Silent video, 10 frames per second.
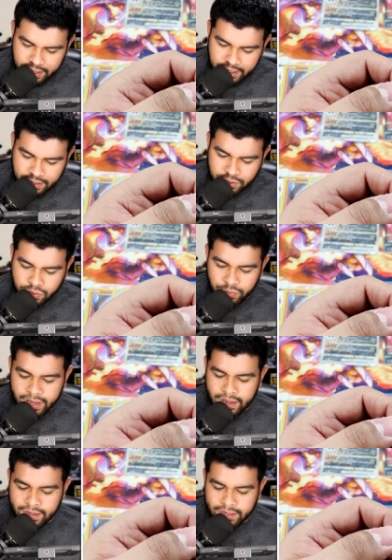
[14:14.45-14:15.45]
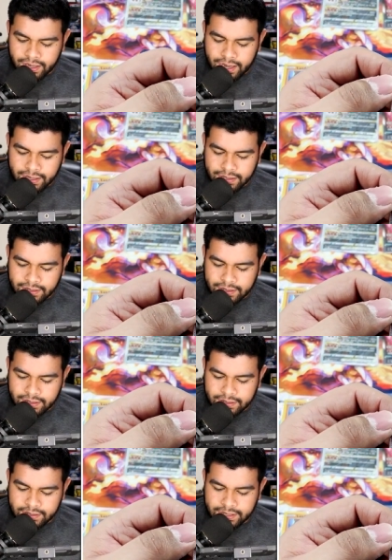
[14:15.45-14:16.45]
Hisuian
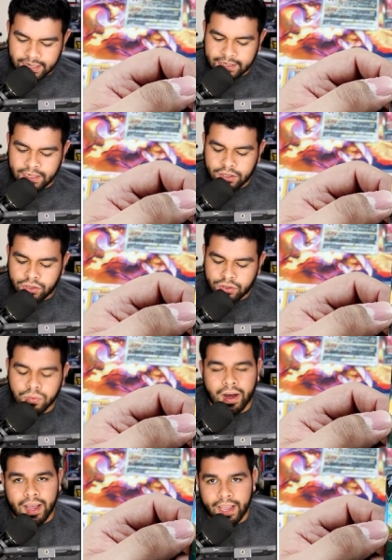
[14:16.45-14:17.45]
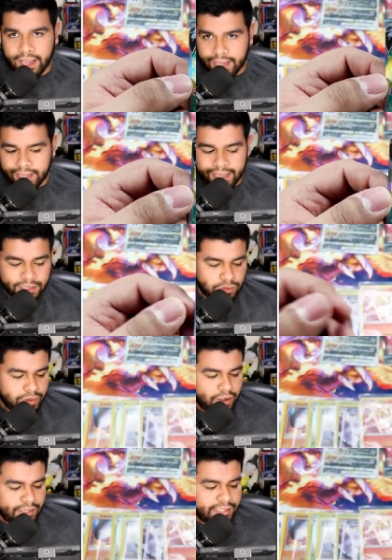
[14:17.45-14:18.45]
Decidueye.
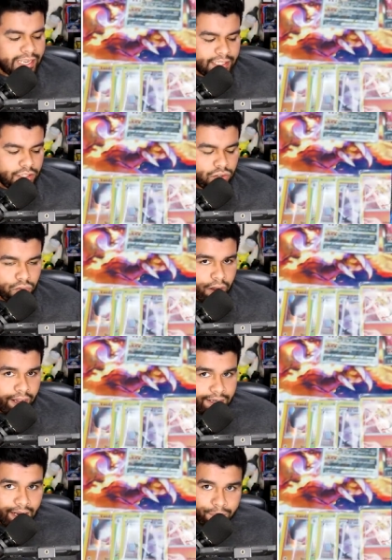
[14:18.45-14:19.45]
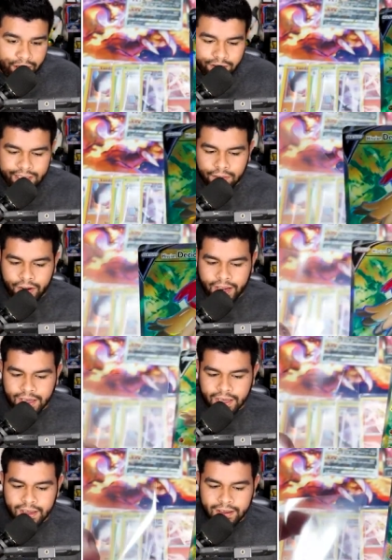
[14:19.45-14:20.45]
Hisuian Decidueye. Did I pronounce that right?
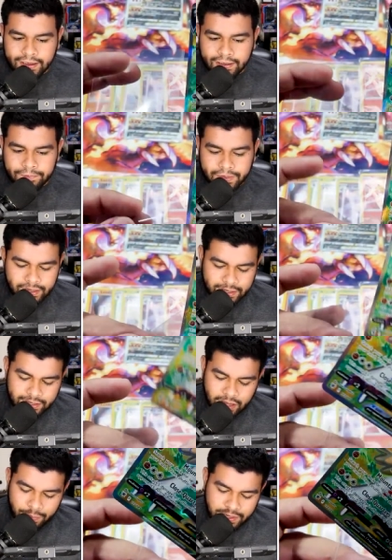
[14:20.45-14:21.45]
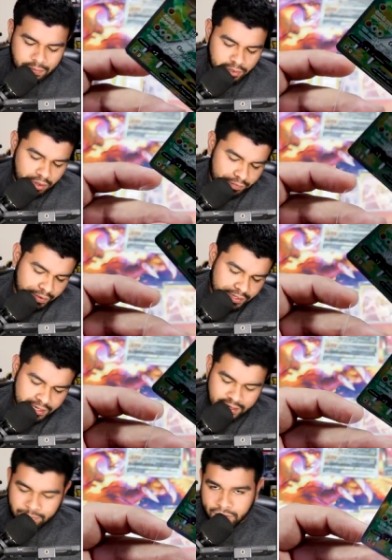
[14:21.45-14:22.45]
Comment down below. If I
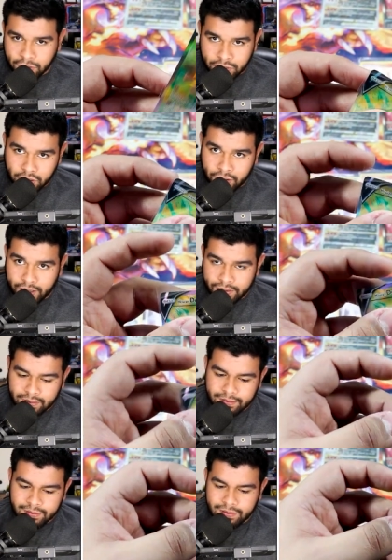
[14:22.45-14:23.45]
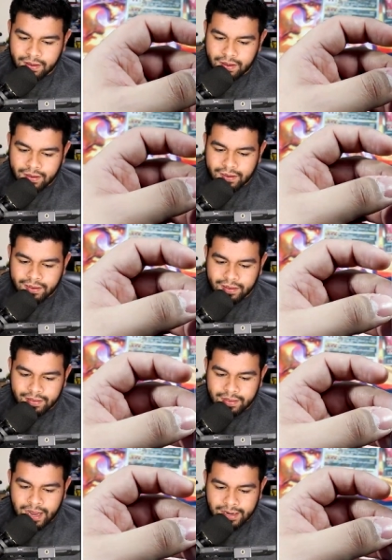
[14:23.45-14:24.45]
didn't, I'm so sorry.
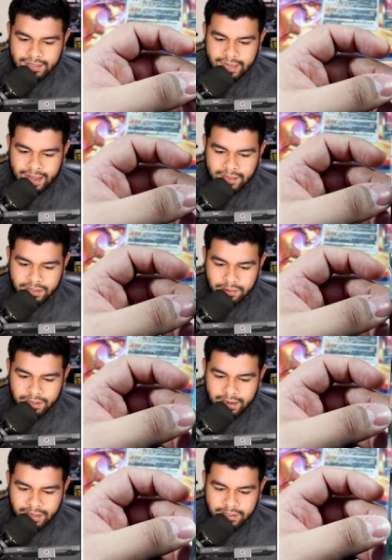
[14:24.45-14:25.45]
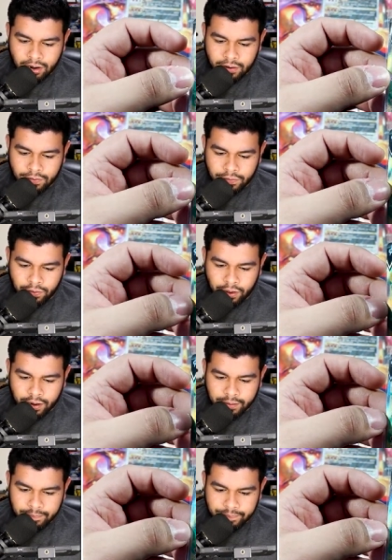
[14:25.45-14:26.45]
That is actually a really nice card for full
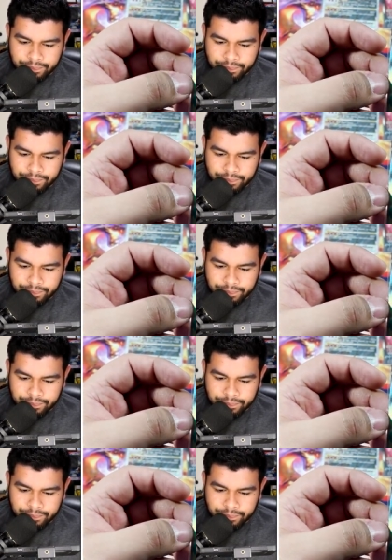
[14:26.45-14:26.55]
art.